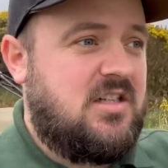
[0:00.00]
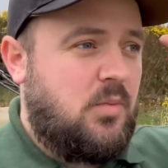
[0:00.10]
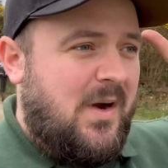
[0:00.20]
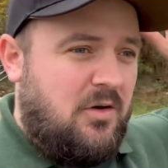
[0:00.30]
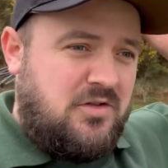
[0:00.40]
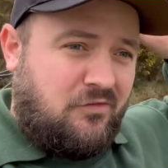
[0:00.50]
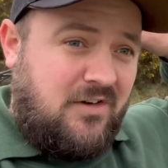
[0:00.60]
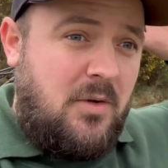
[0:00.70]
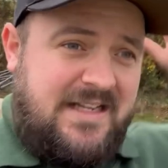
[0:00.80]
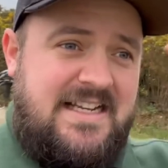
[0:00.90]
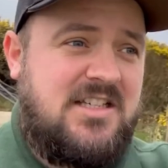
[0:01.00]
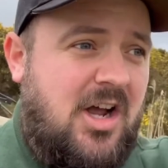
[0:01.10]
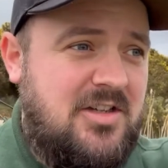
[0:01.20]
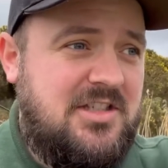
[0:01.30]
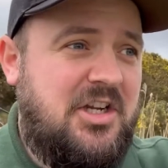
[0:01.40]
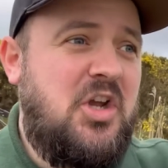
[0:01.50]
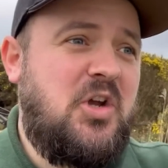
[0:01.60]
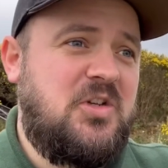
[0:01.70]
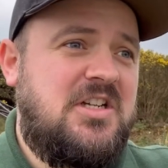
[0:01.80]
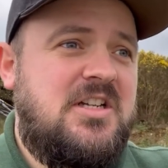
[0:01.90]
and where I was throwing it as hard as I
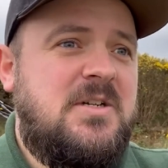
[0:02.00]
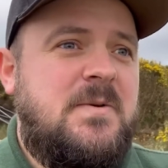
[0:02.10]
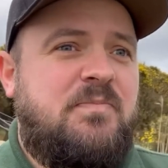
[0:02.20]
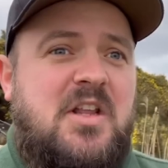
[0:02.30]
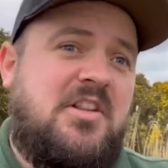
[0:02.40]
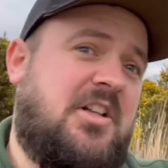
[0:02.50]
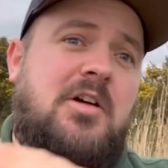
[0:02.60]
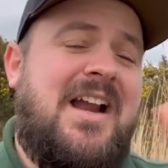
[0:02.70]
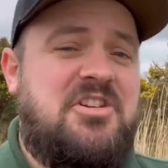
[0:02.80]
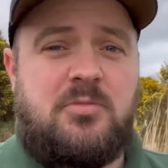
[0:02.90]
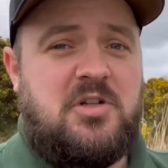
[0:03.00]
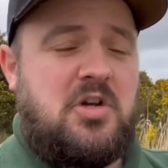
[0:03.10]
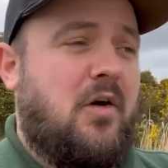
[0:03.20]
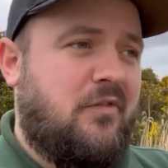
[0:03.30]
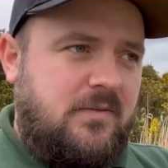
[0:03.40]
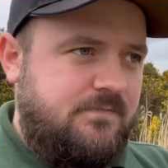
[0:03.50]
could, the direction was off.